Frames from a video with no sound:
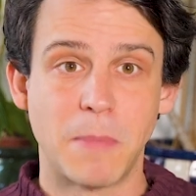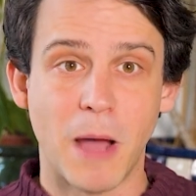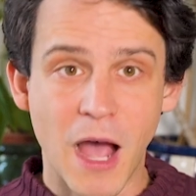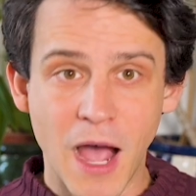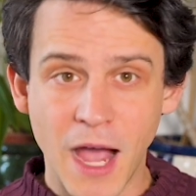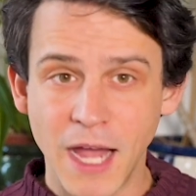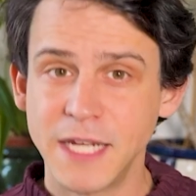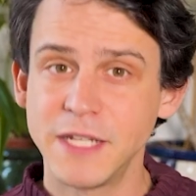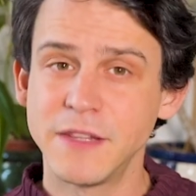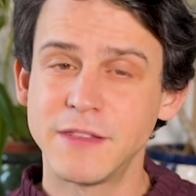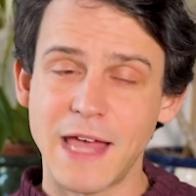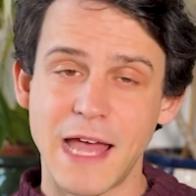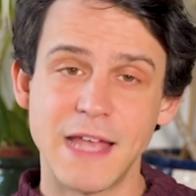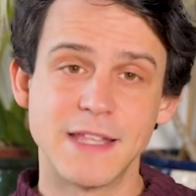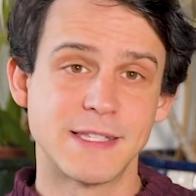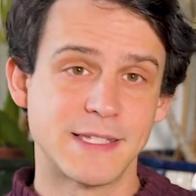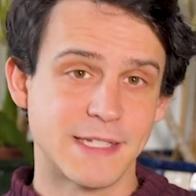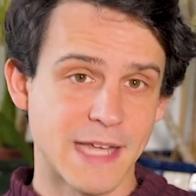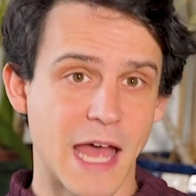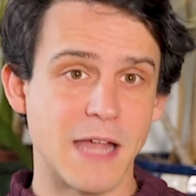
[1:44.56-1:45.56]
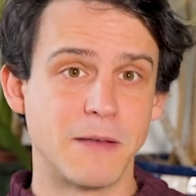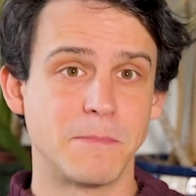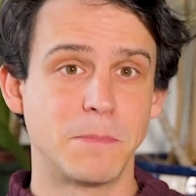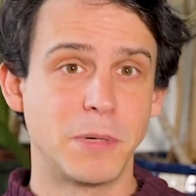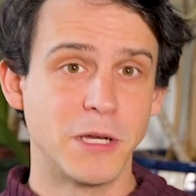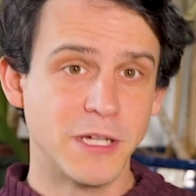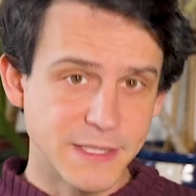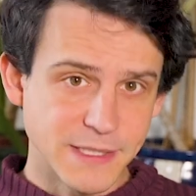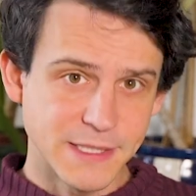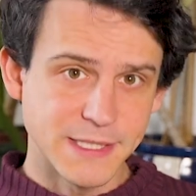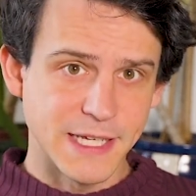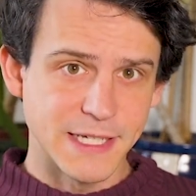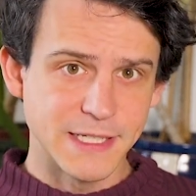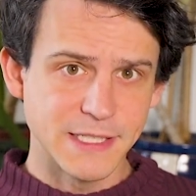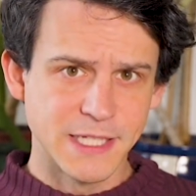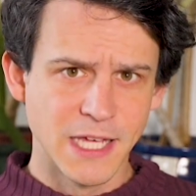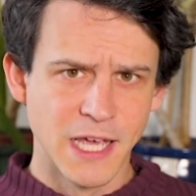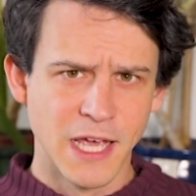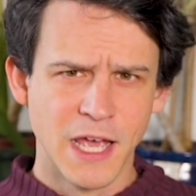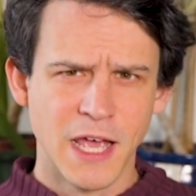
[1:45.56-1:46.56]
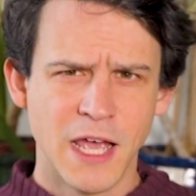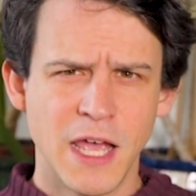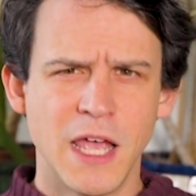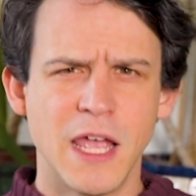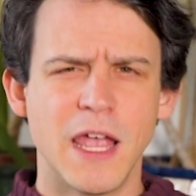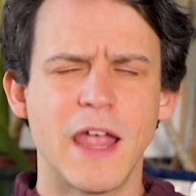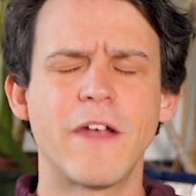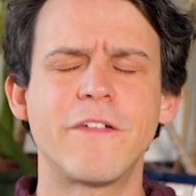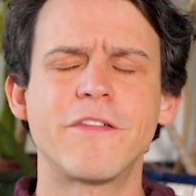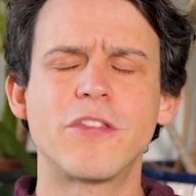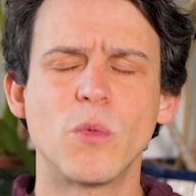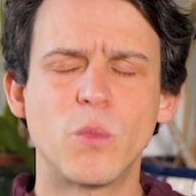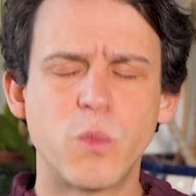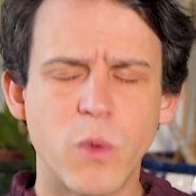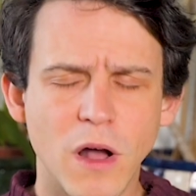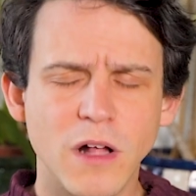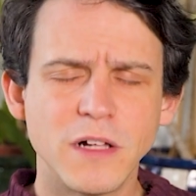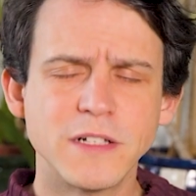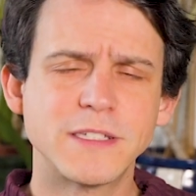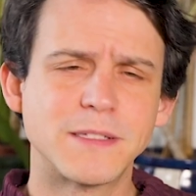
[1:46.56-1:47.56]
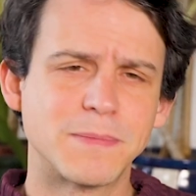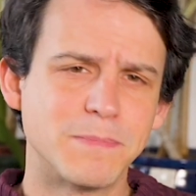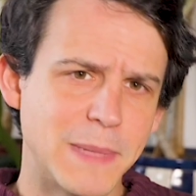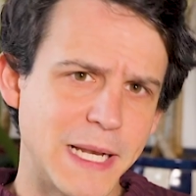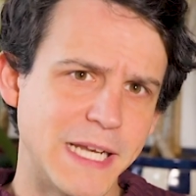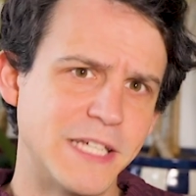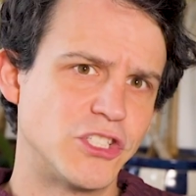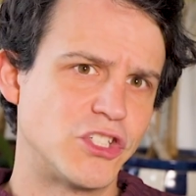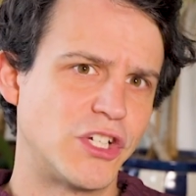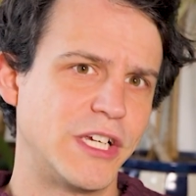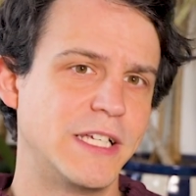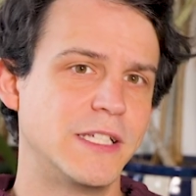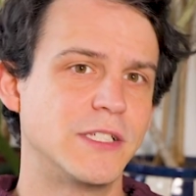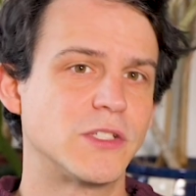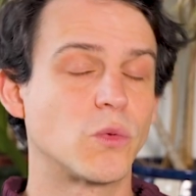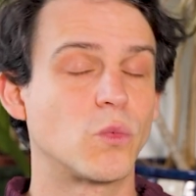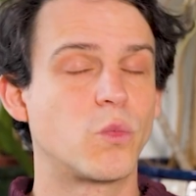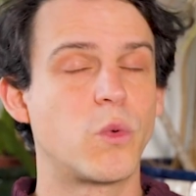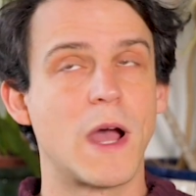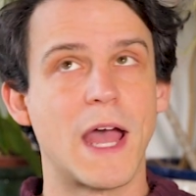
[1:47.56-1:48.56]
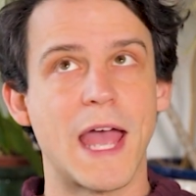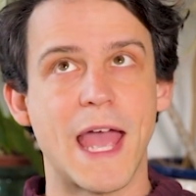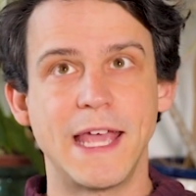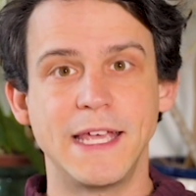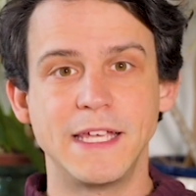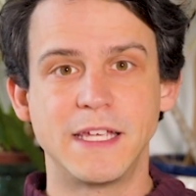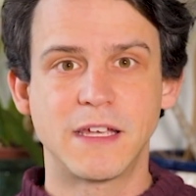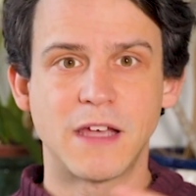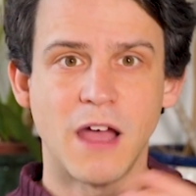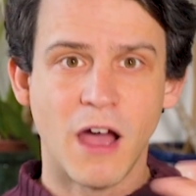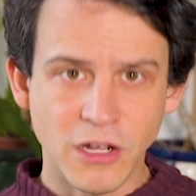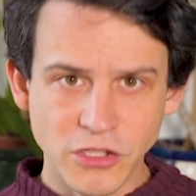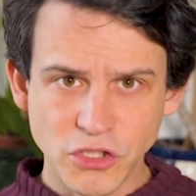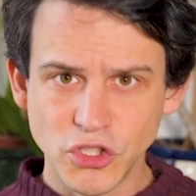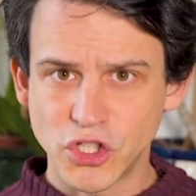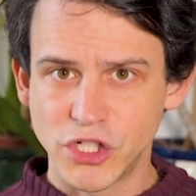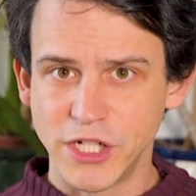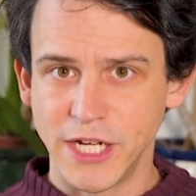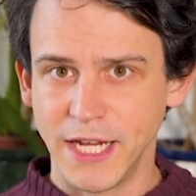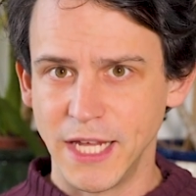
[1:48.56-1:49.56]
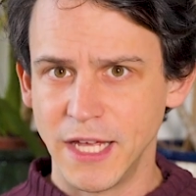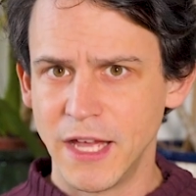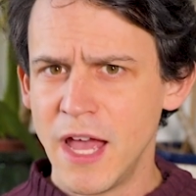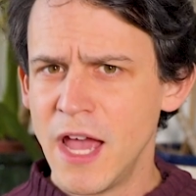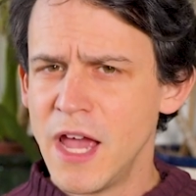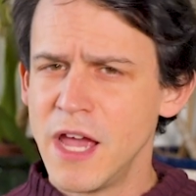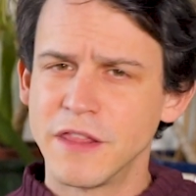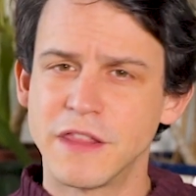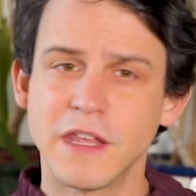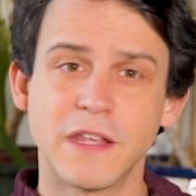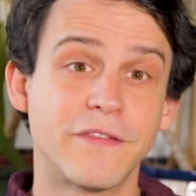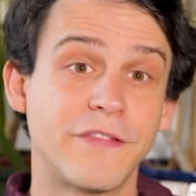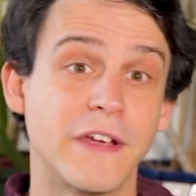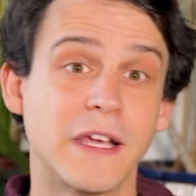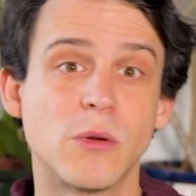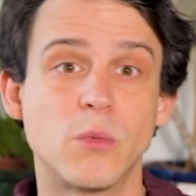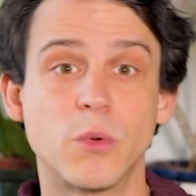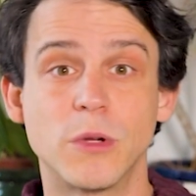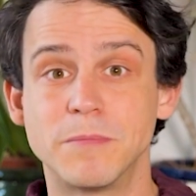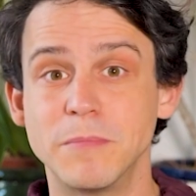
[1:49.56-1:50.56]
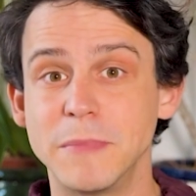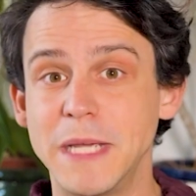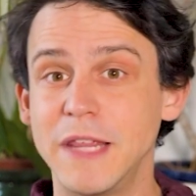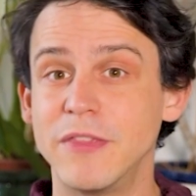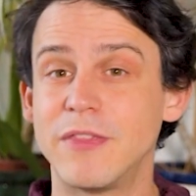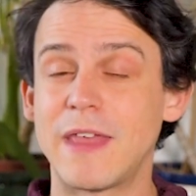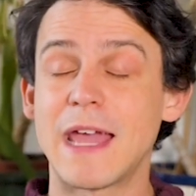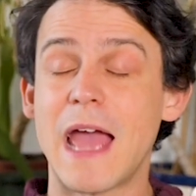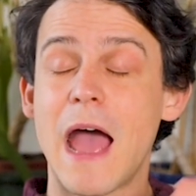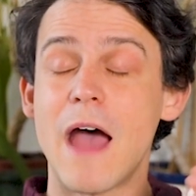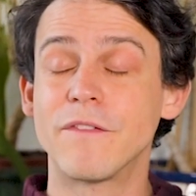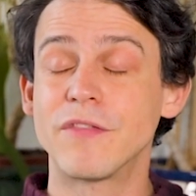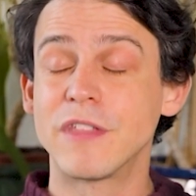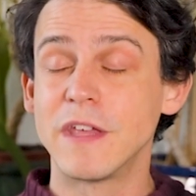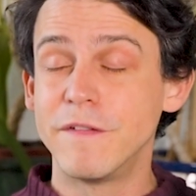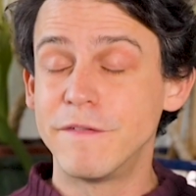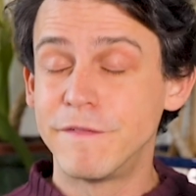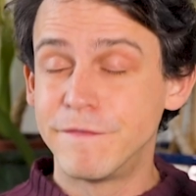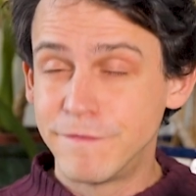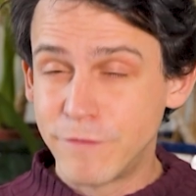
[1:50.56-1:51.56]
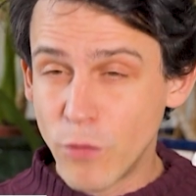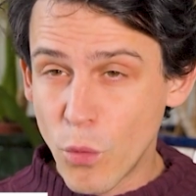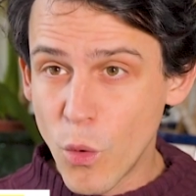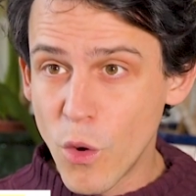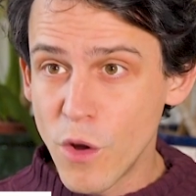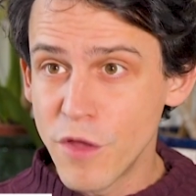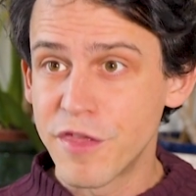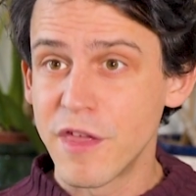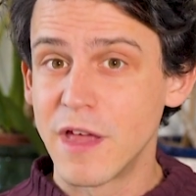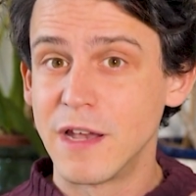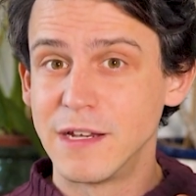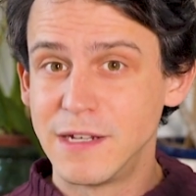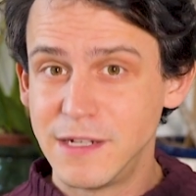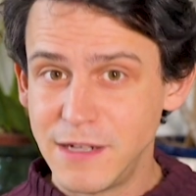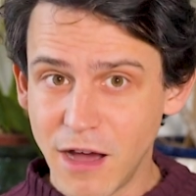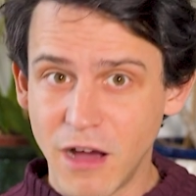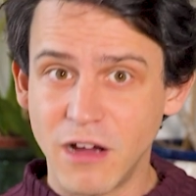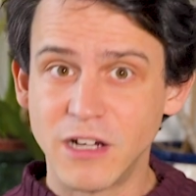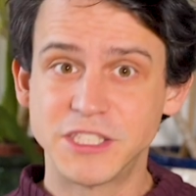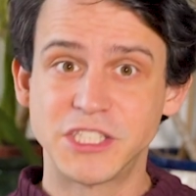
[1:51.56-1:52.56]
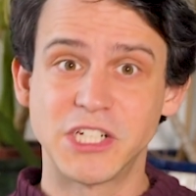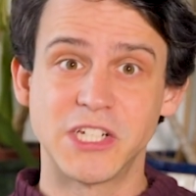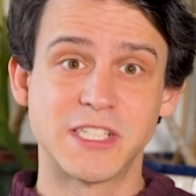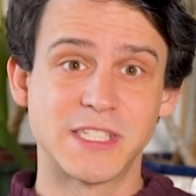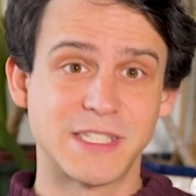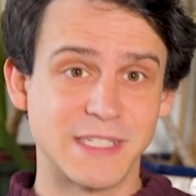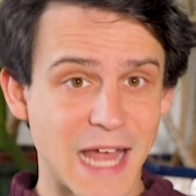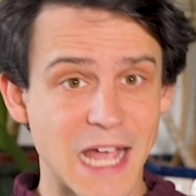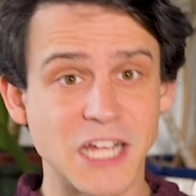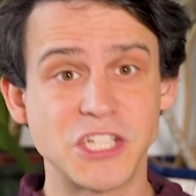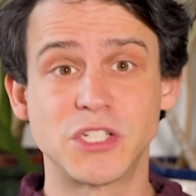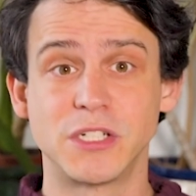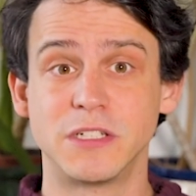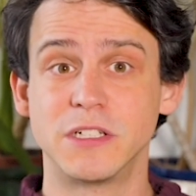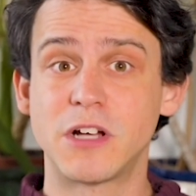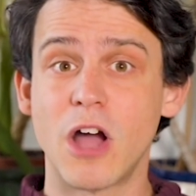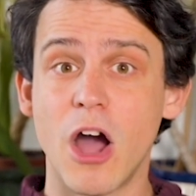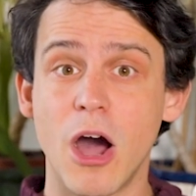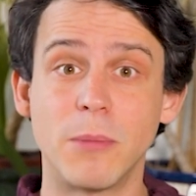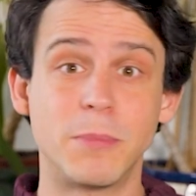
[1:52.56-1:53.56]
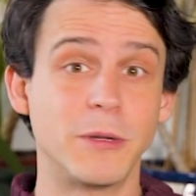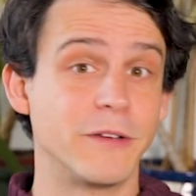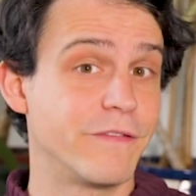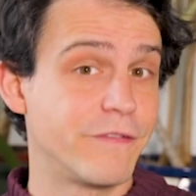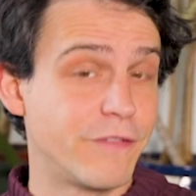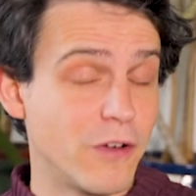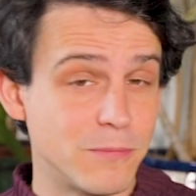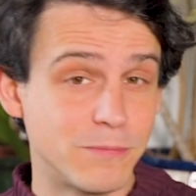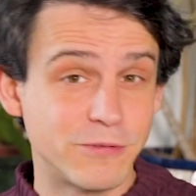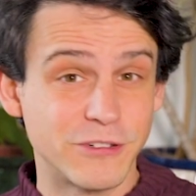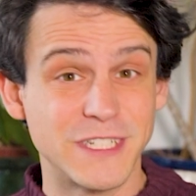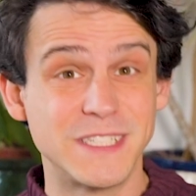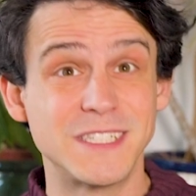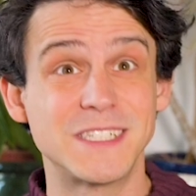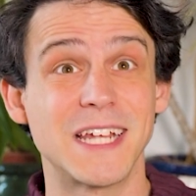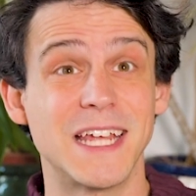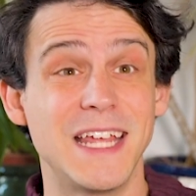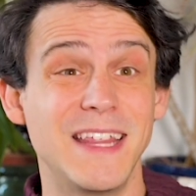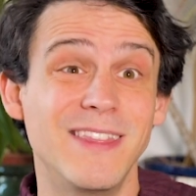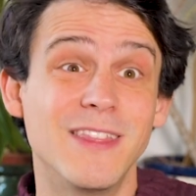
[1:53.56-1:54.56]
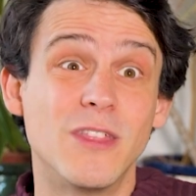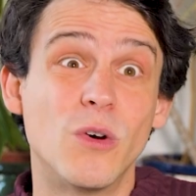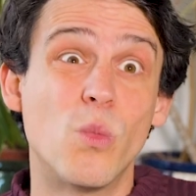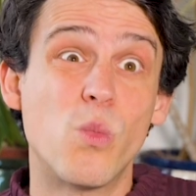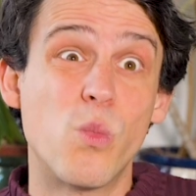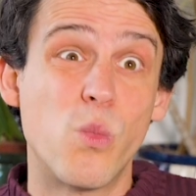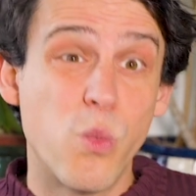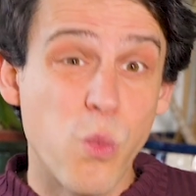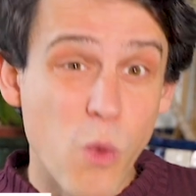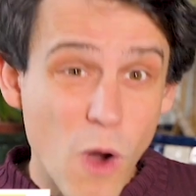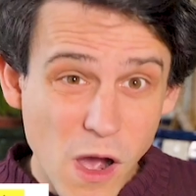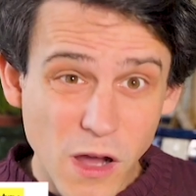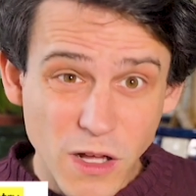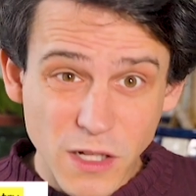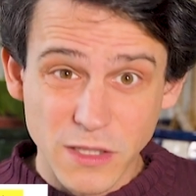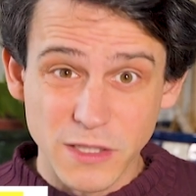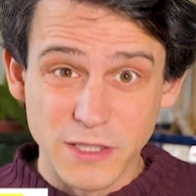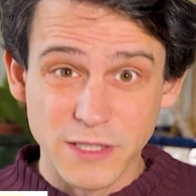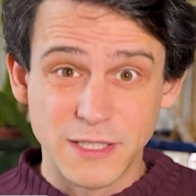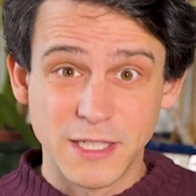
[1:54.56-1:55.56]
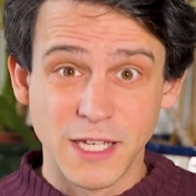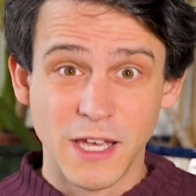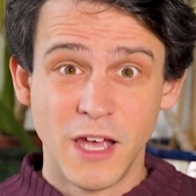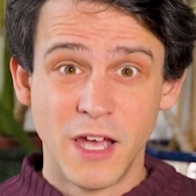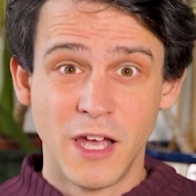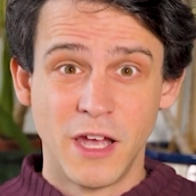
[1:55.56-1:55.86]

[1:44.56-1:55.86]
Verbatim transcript: behind that stat puts it, if the world's militaries were a country, this figure would mean they have the fourth largest national carbon footprint in the world,